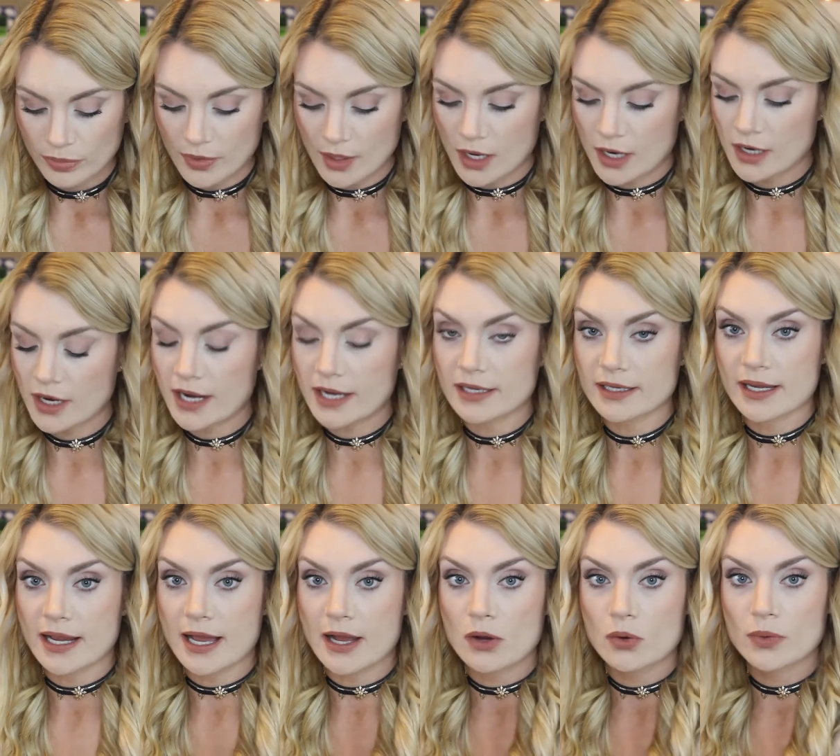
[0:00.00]
All right,
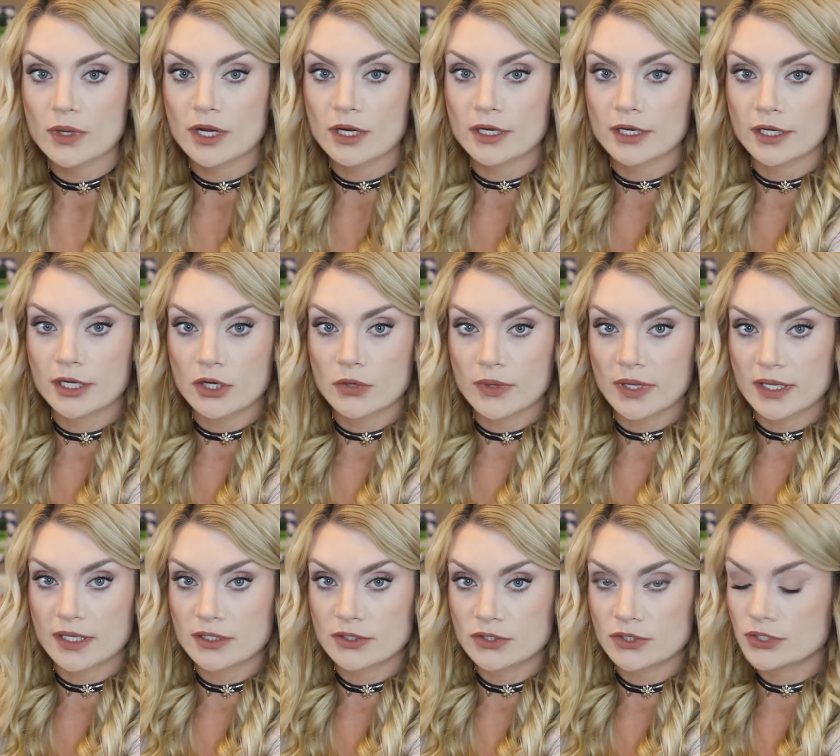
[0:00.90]
now we are gonna go
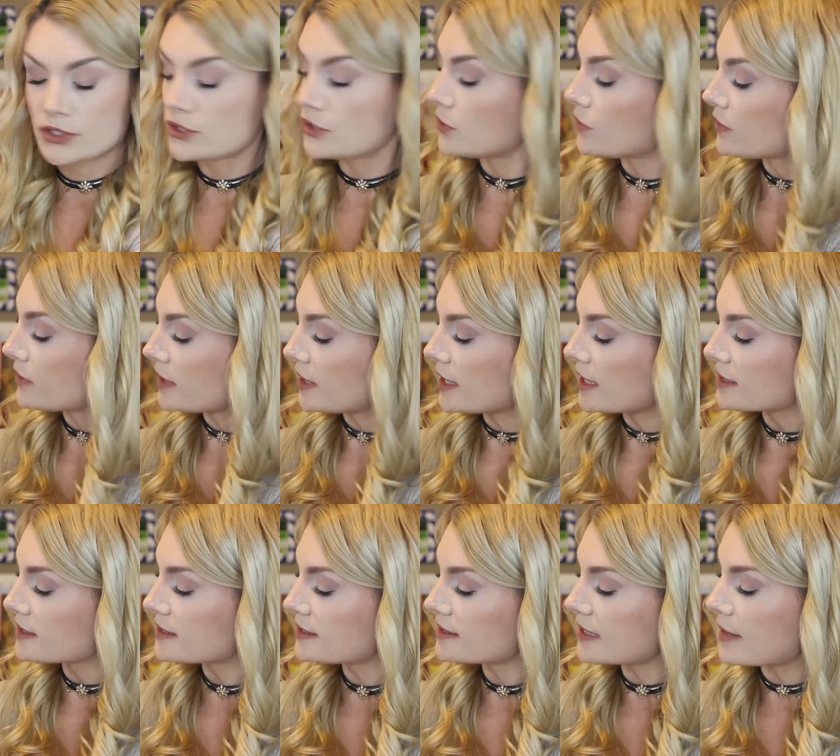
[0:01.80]
into the
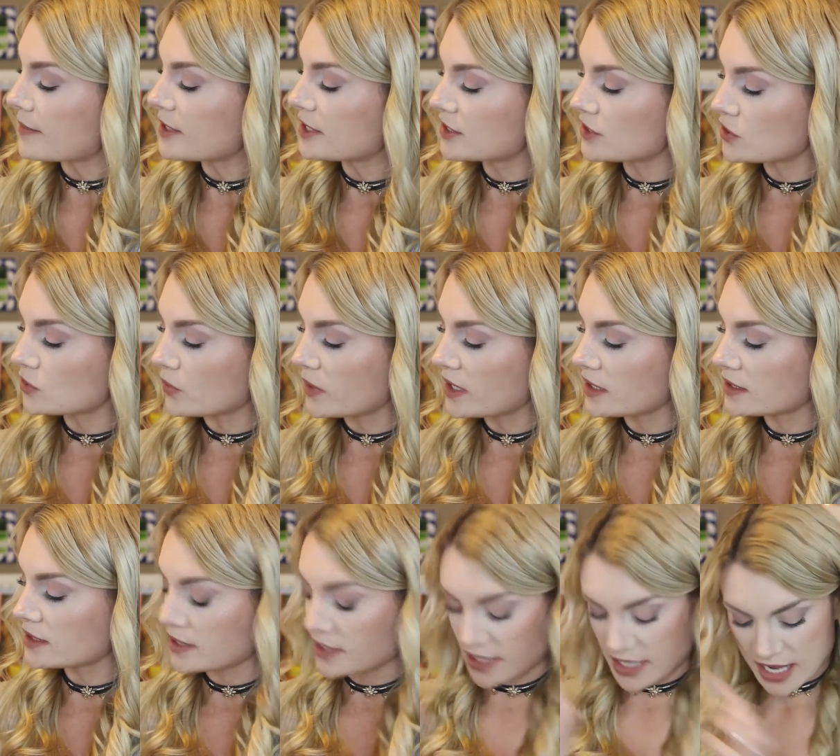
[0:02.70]

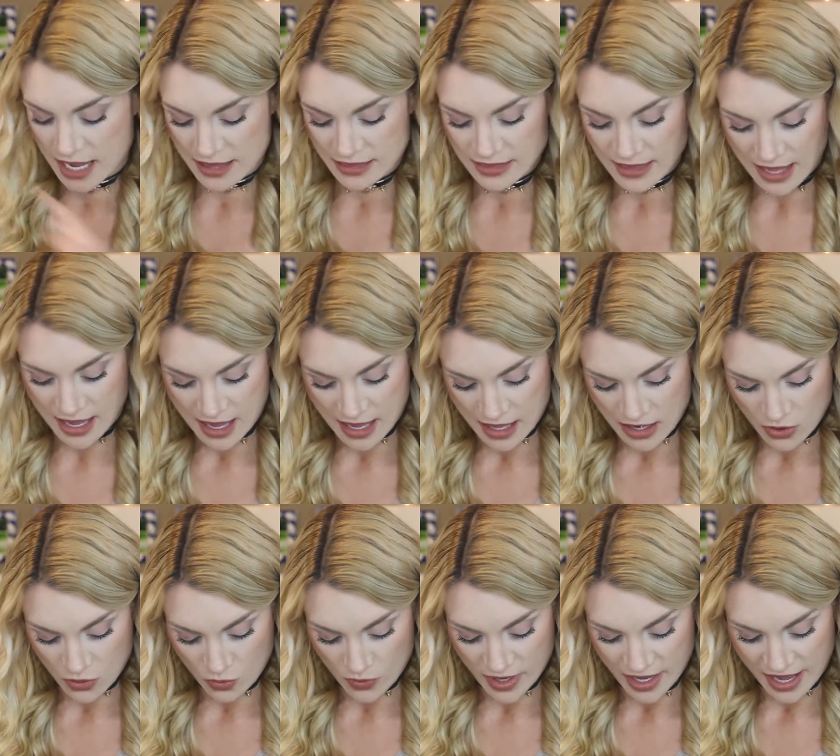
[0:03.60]
semi-sweet and
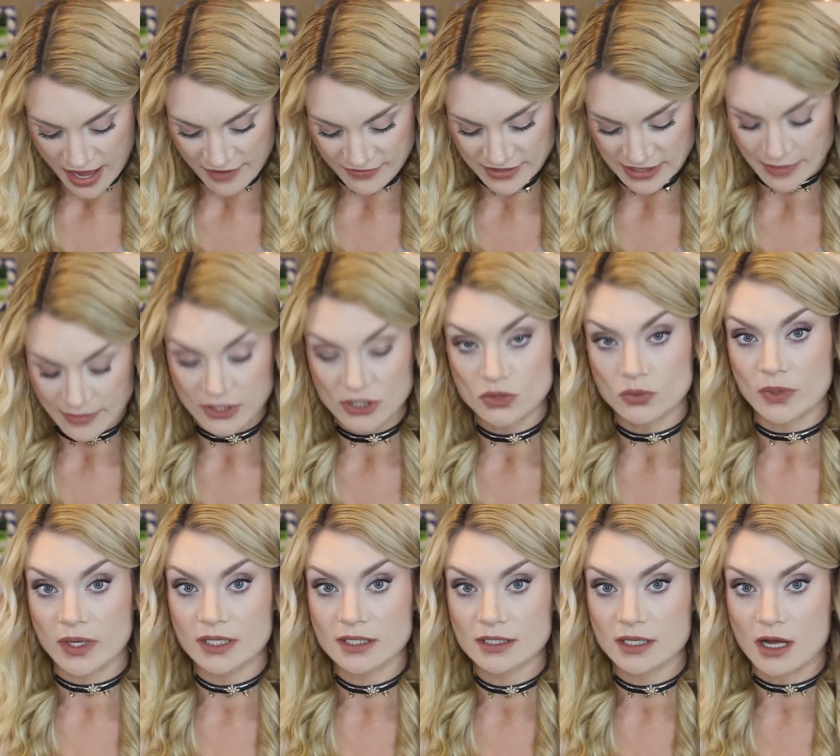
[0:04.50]
then we have
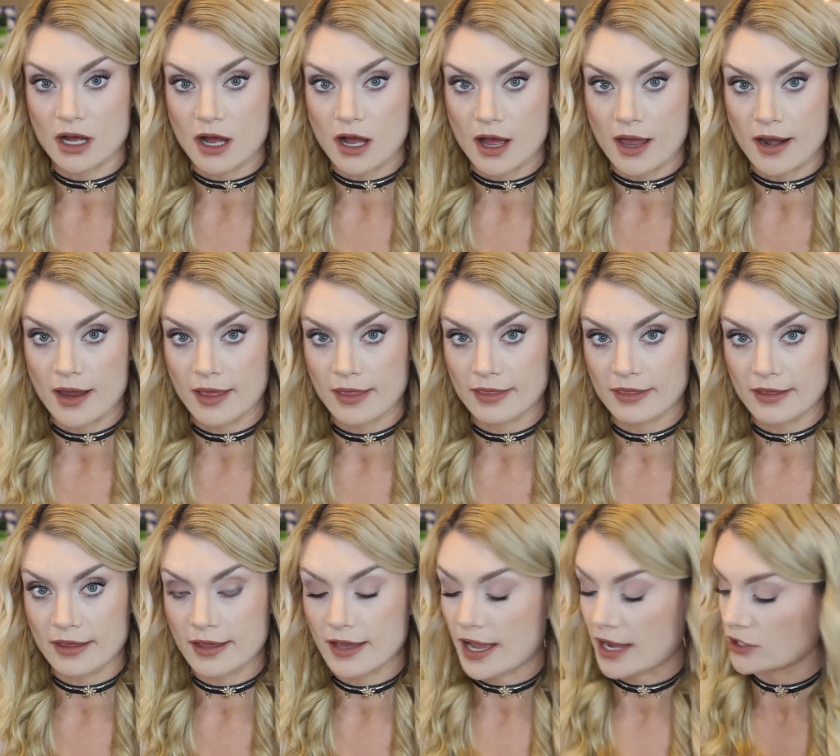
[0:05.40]
semi-sweet on
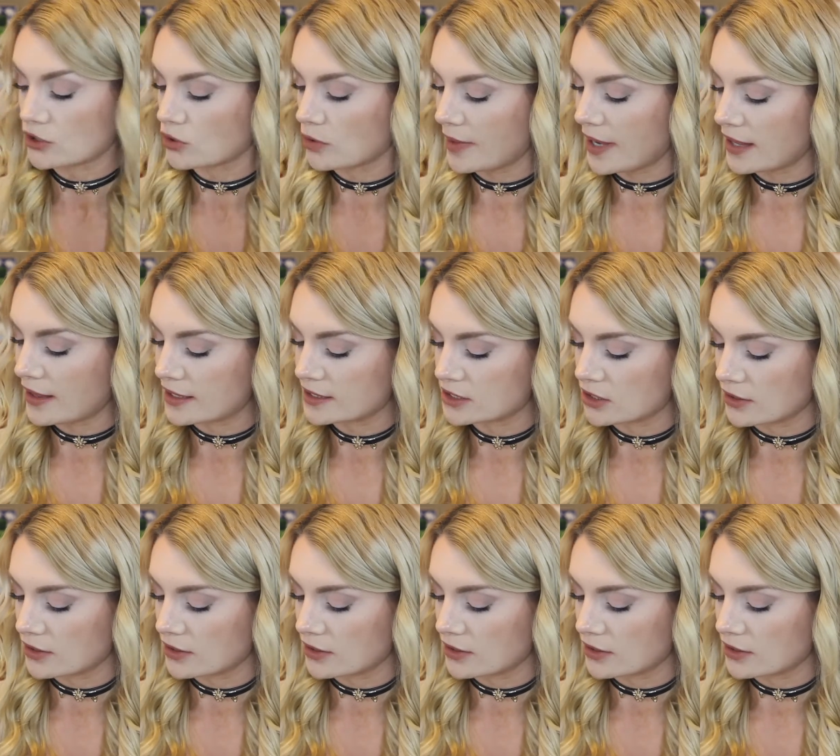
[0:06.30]
the actual palette.